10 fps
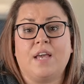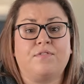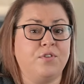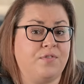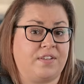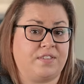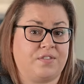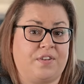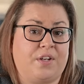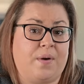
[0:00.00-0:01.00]
If you found this
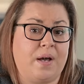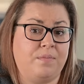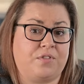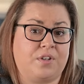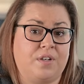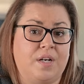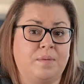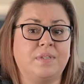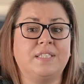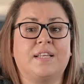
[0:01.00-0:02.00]
video helpful,
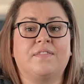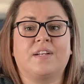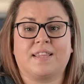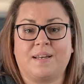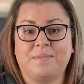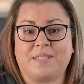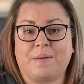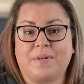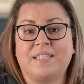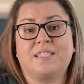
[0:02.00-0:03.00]
please give it a thumbs
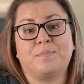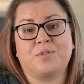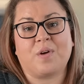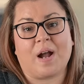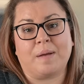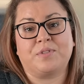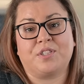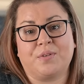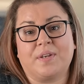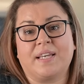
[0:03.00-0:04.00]
up and subscribe
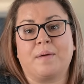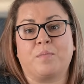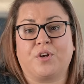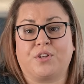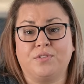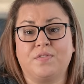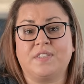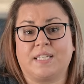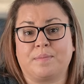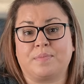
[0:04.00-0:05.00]
so you can get more useful
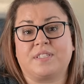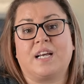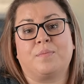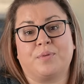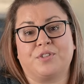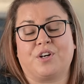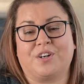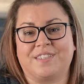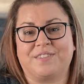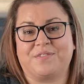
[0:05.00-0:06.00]
tips to help your
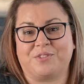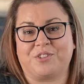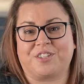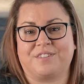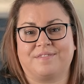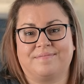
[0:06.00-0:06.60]
dog in the future.